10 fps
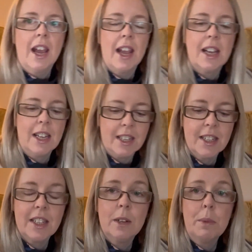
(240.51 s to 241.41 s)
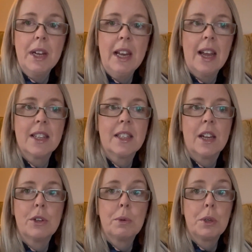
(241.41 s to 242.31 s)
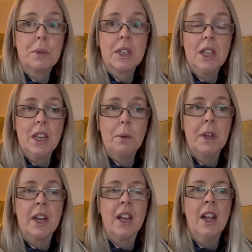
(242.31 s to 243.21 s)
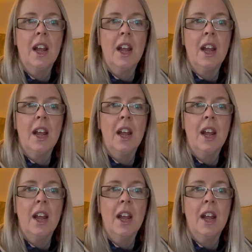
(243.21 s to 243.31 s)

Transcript: And in my last house, which was teeny weeny,